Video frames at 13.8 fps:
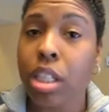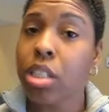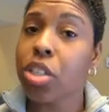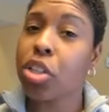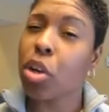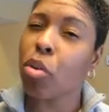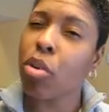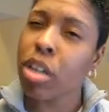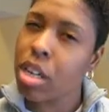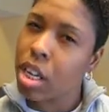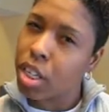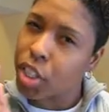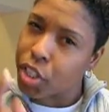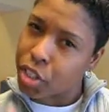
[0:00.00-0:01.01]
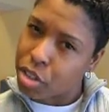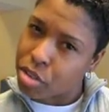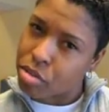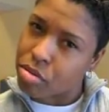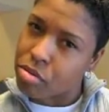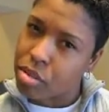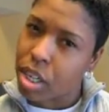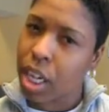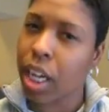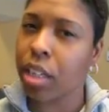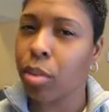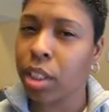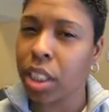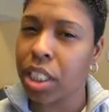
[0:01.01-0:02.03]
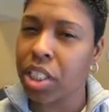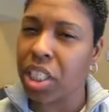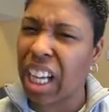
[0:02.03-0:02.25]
showing you how to unleash the